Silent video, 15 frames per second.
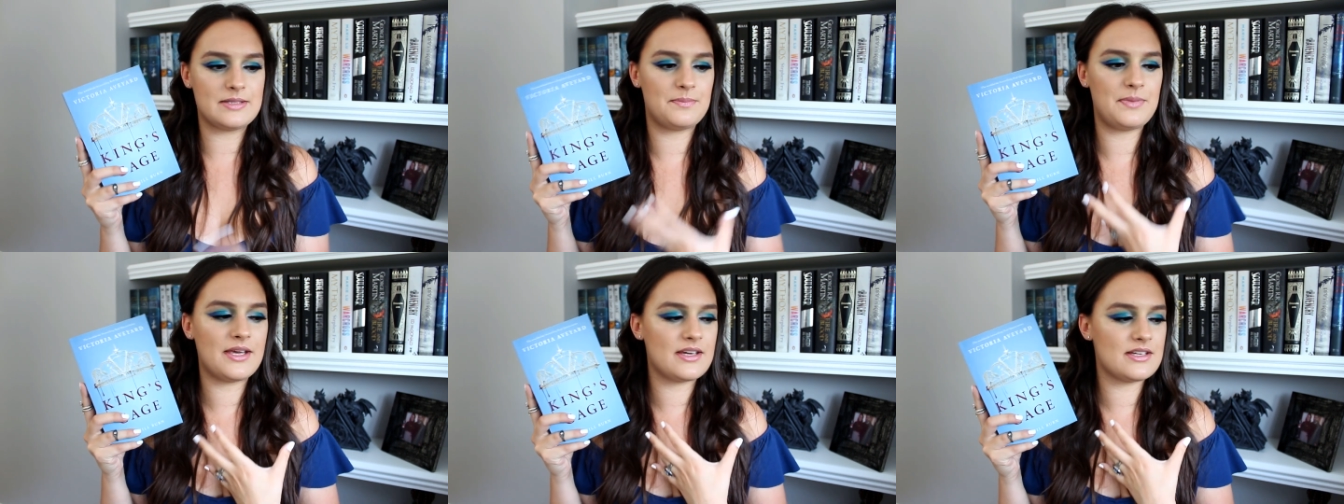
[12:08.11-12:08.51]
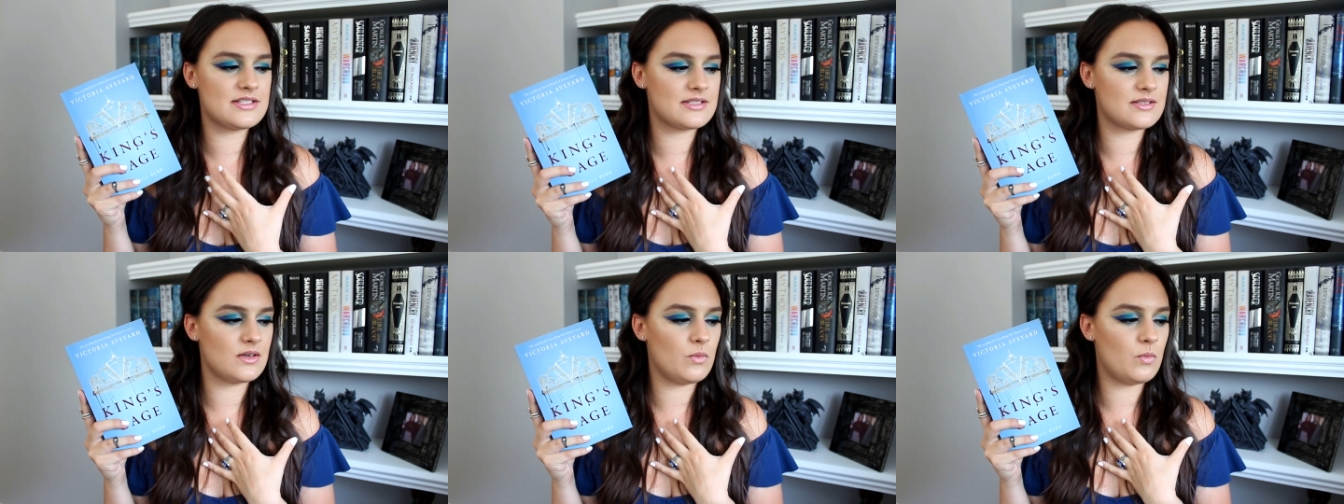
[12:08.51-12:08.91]

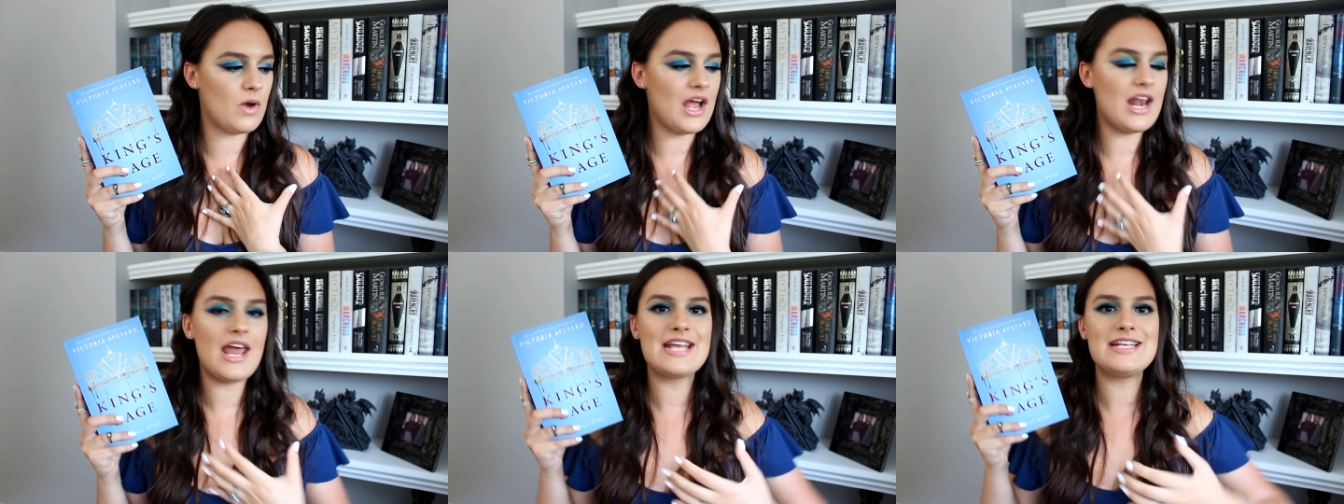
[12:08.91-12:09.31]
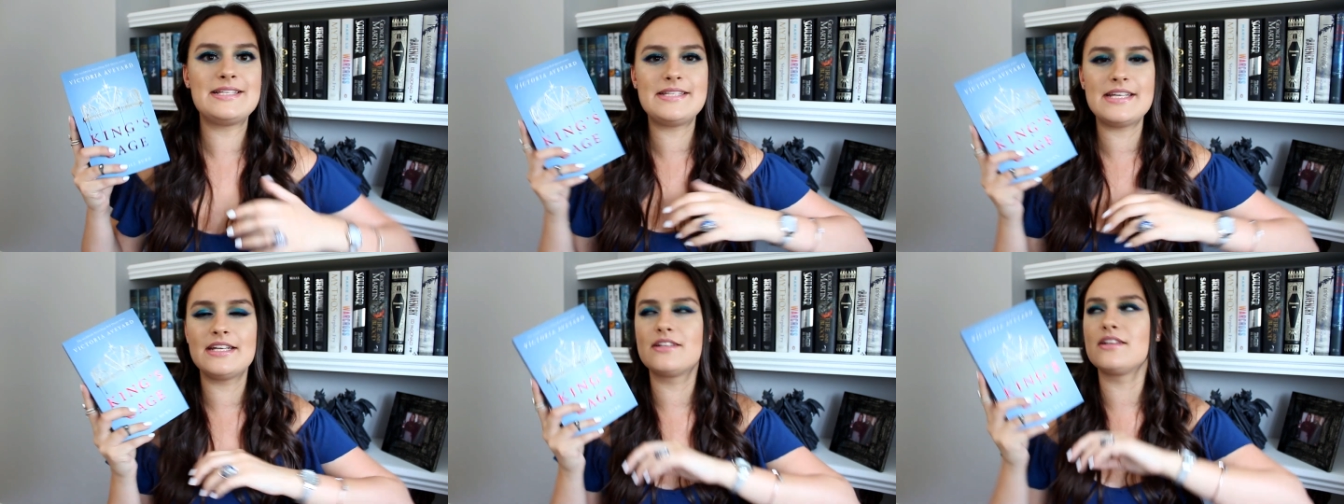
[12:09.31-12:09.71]
because while I
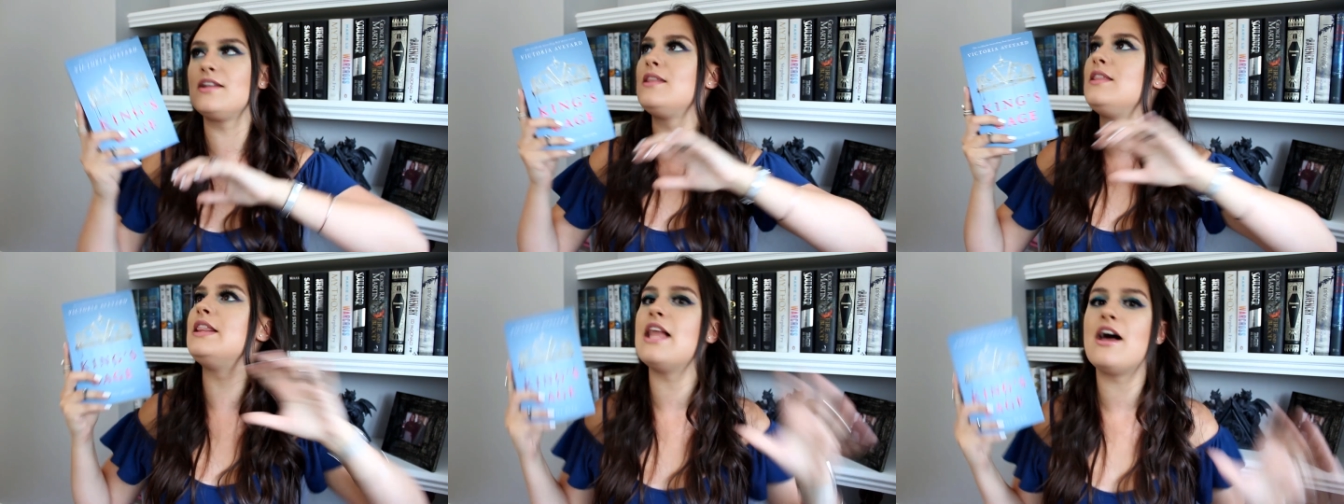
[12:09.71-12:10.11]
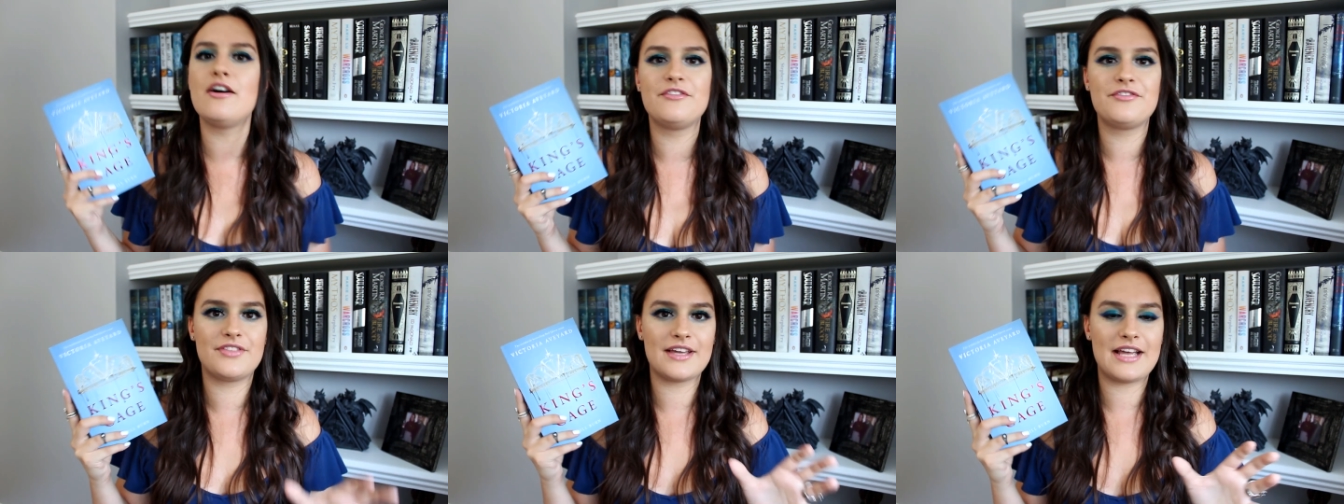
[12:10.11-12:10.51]
did
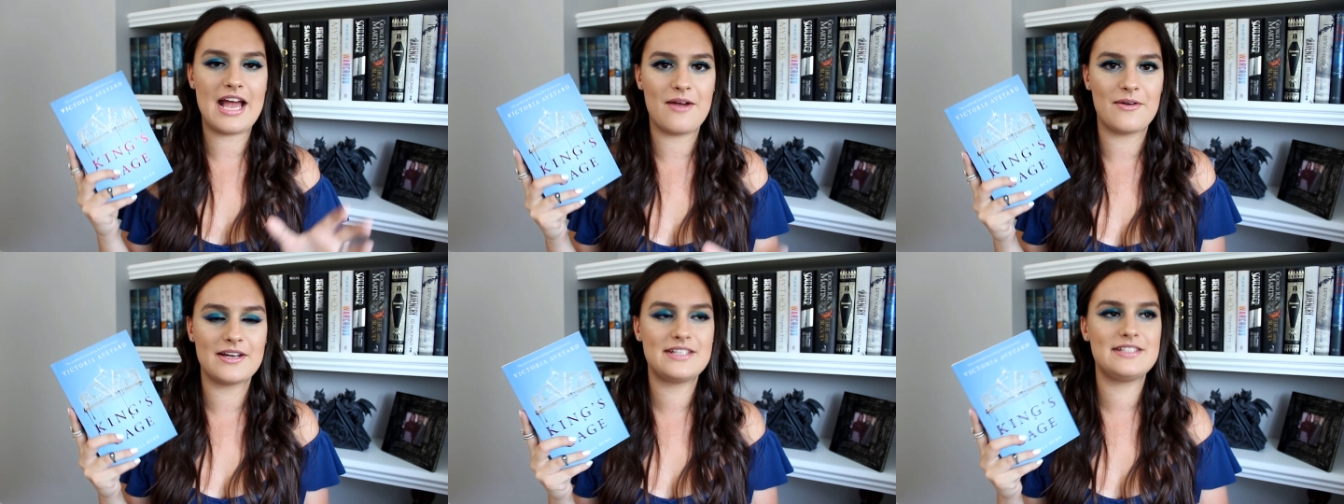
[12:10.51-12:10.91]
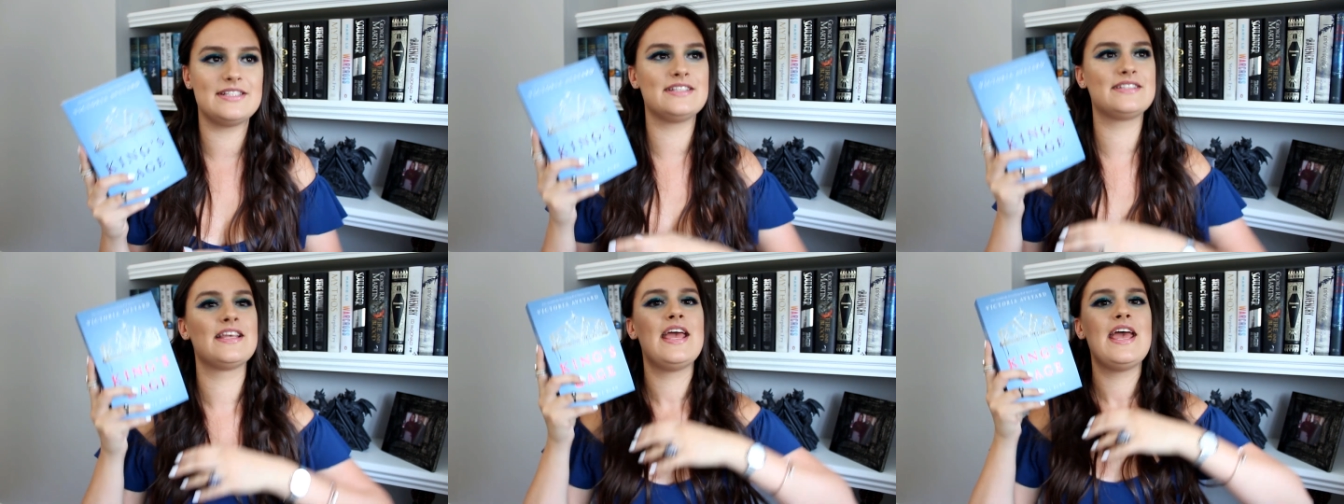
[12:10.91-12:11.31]
love the characters